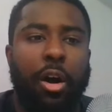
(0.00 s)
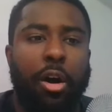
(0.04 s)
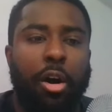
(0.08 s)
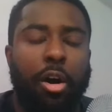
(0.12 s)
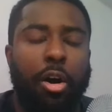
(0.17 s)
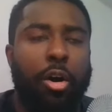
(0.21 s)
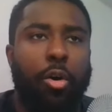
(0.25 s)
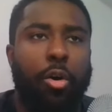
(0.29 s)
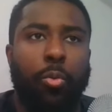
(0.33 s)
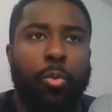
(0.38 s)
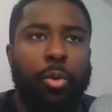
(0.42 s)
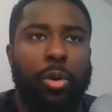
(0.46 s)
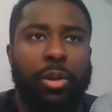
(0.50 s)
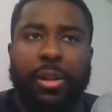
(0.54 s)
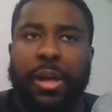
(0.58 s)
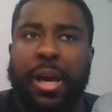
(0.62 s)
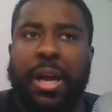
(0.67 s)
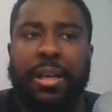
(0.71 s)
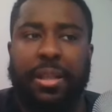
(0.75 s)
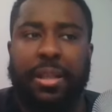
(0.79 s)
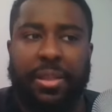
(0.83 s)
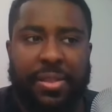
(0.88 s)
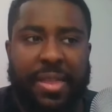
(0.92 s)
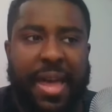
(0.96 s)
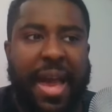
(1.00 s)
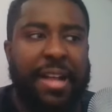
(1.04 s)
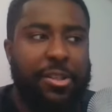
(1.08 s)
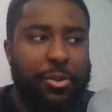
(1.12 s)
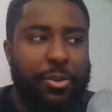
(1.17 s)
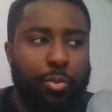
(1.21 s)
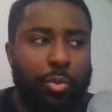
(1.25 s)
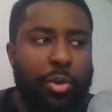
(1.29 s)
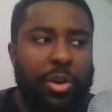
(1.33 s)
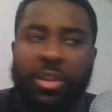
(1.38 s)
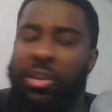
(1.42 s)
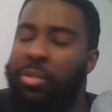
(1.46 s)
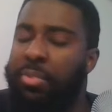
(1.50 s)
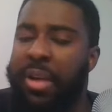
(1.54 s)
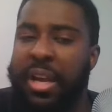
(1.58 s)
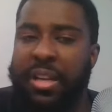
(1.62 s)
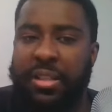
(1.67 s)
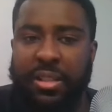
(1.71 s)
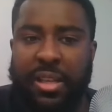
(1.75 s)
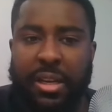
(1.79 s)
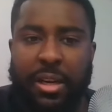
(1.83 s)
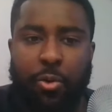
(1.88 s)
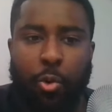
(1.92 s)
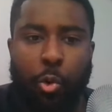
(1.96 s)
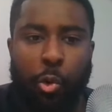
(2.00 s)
all were like, that's one of the best